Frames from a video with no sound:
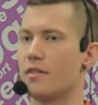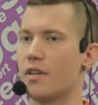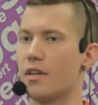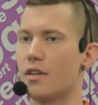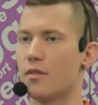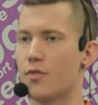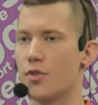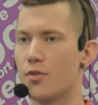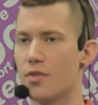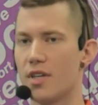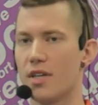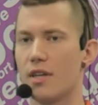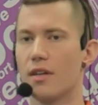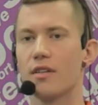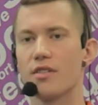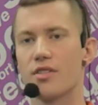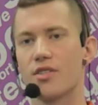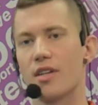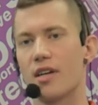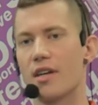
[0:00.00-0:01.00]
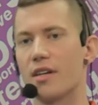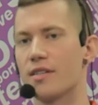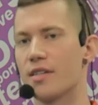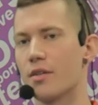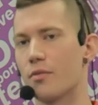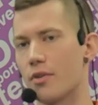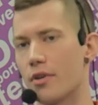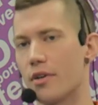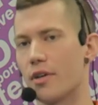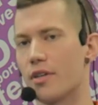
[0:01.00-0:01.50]
They could view the English tags
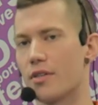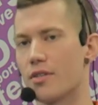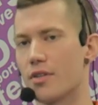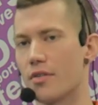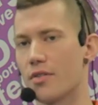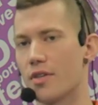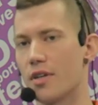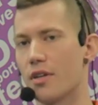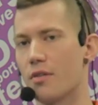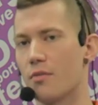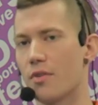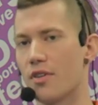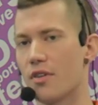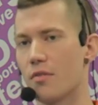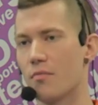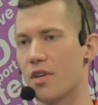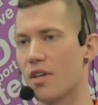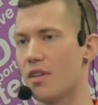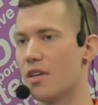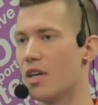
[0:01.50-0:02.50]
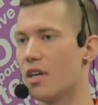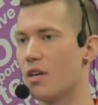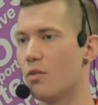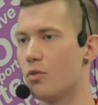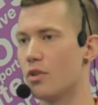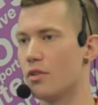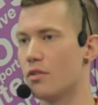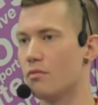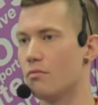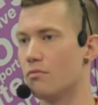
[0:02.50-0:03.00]
that were already associated with them, and they
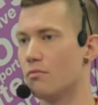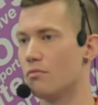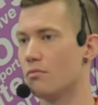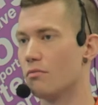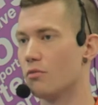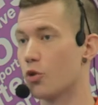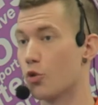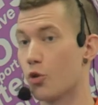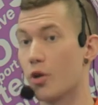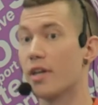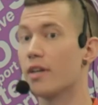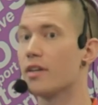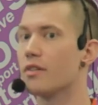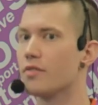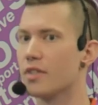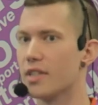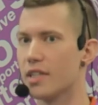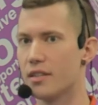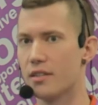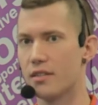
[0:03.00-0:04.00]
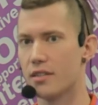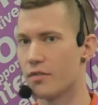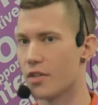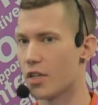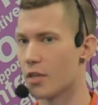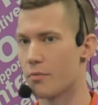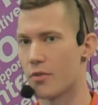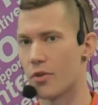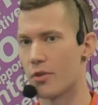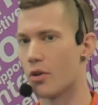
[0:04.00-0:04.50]
would creatively
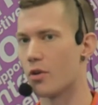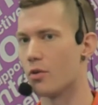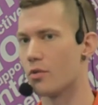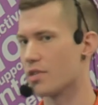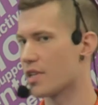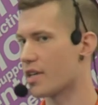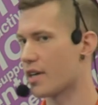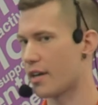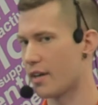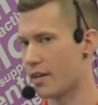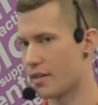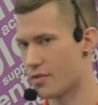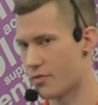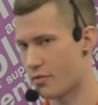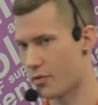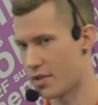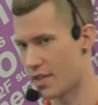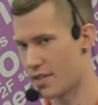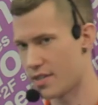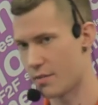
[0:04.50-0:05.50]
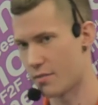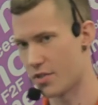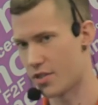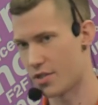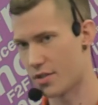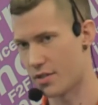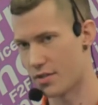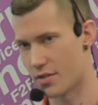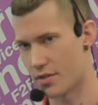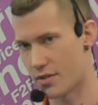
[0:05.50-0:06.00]
develop their own tags for these
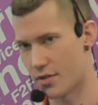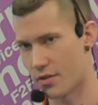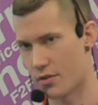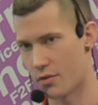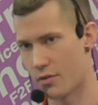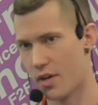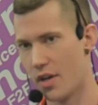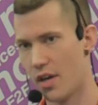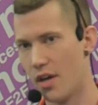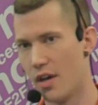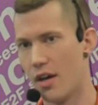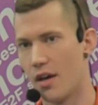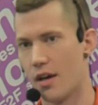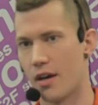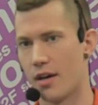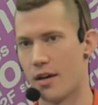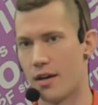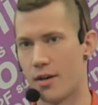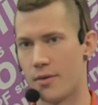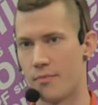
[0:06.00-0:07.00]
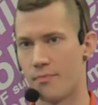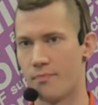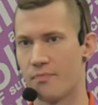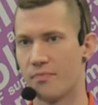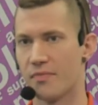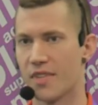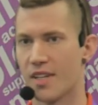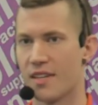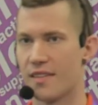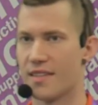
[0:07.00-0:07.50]
images. So um,
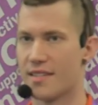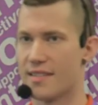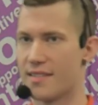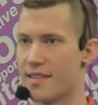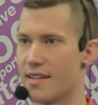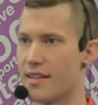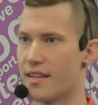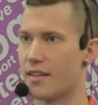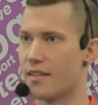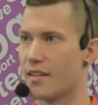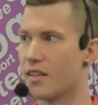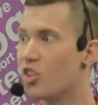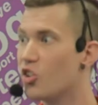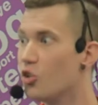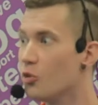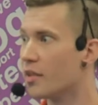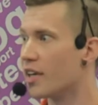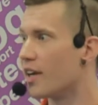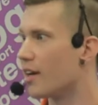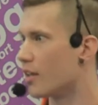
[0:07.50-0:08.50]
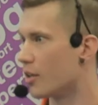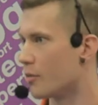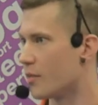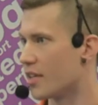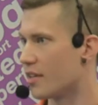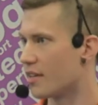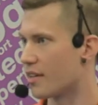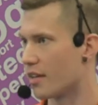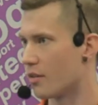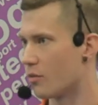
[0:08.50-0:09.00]
this is the, the human
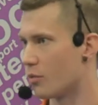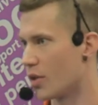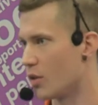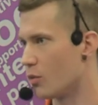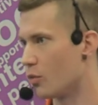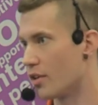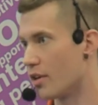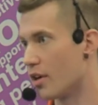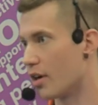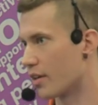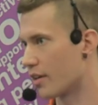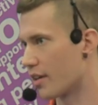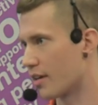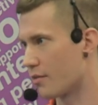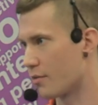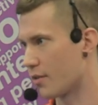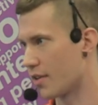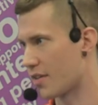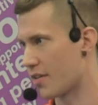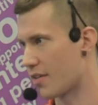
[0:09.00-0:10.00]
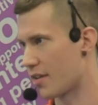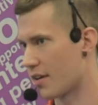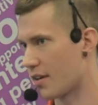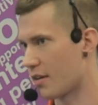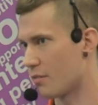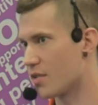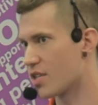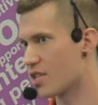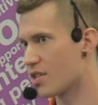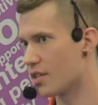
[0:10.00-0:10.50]
element that we would not get with
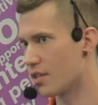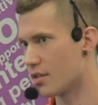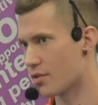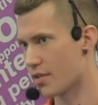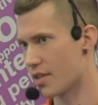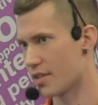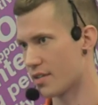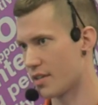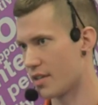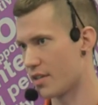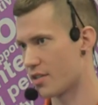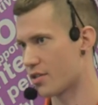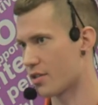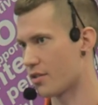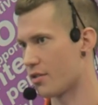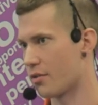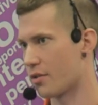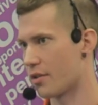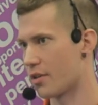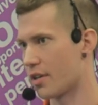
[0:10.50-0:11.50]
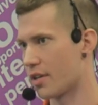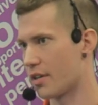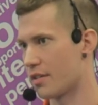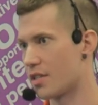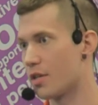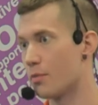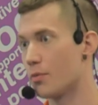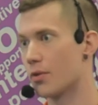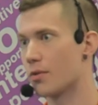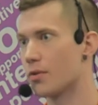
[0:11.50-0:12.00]
uh, machine translation or a
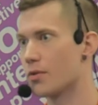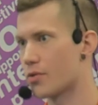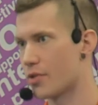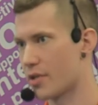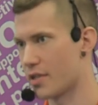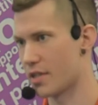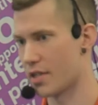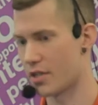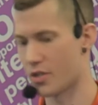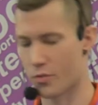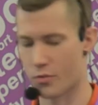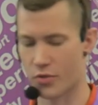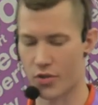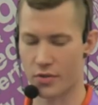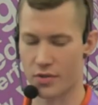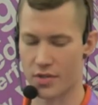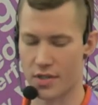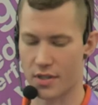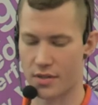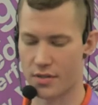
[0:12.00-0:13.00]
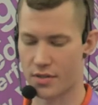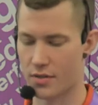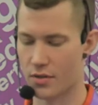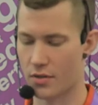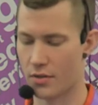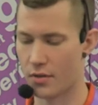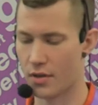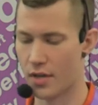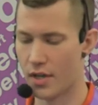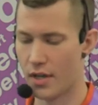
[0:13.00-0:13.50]
typical translation process.
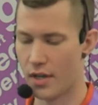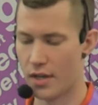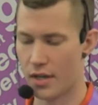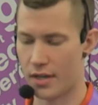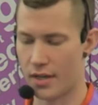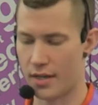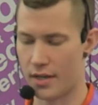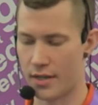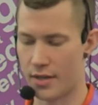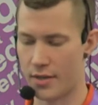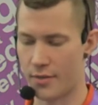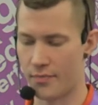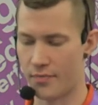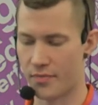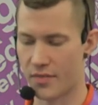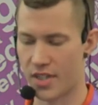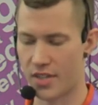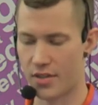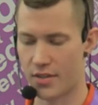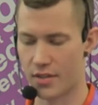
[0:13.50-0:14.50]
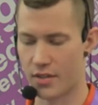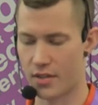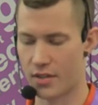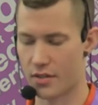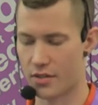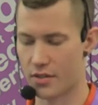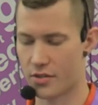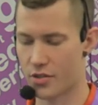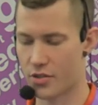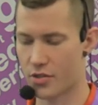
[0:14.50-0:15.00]
So um, here
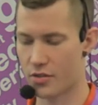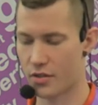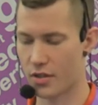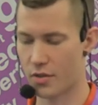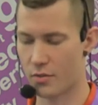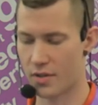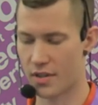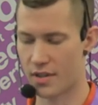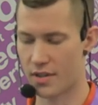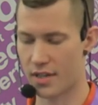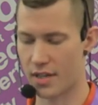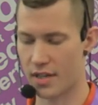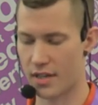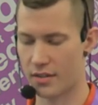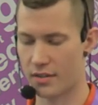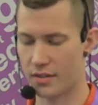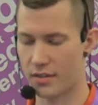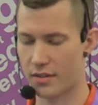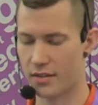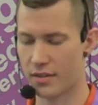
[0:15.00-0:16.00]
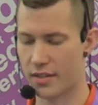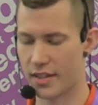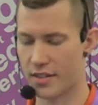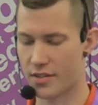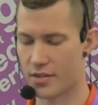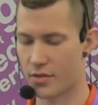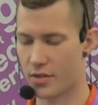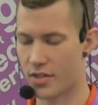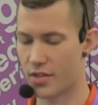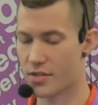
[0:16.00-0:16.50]
I'll show you what that looked like.
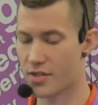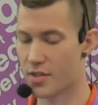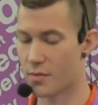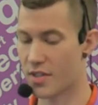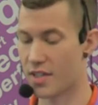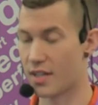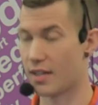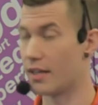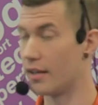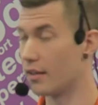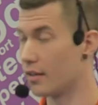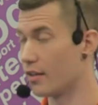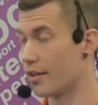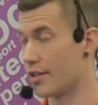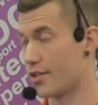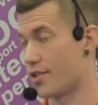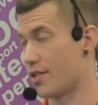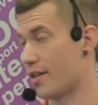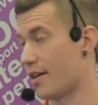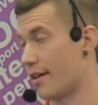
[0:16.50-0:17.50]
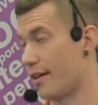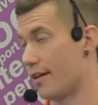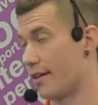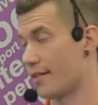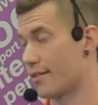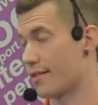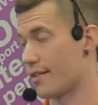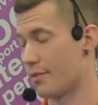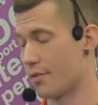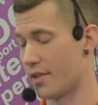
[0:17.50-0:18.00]
So here are some of the English
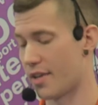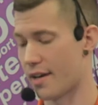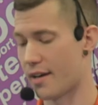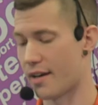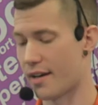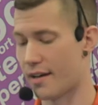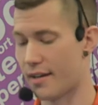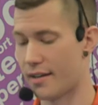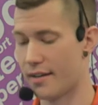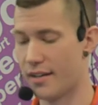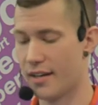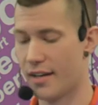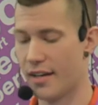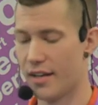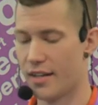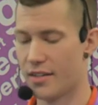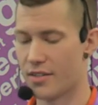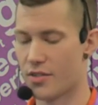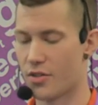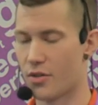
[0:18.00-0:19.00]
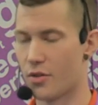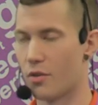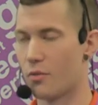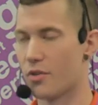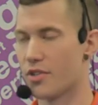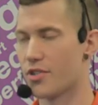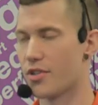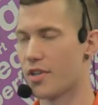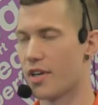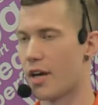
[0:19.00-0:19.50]
tags that we had. So I
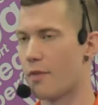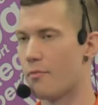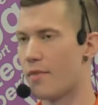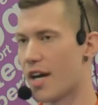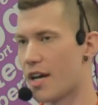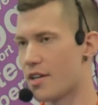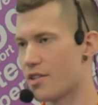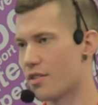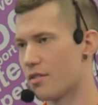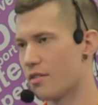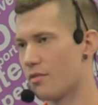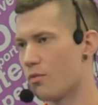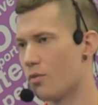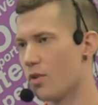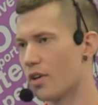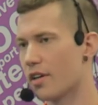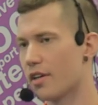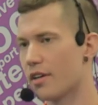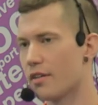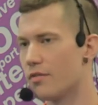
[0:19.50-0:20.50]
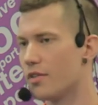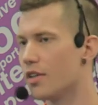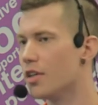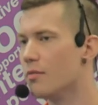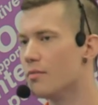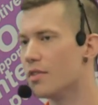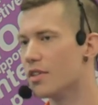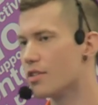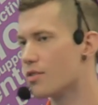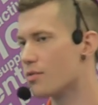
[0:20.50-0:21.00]
want you to imagine what kind of
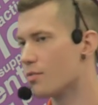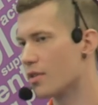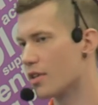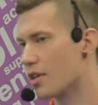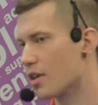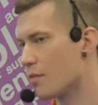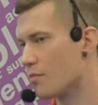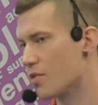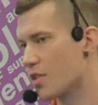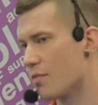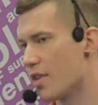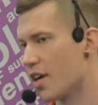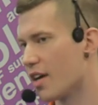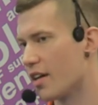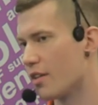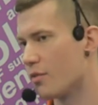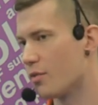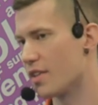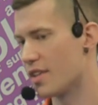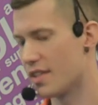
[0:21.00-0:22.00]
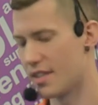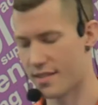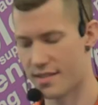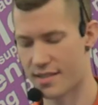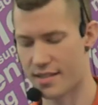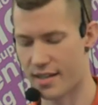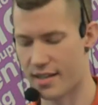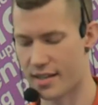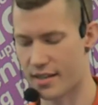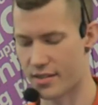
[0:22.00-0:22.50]
image would come to mind with these
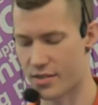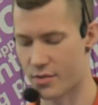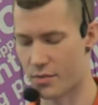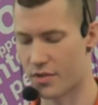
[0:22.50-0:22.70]
tags.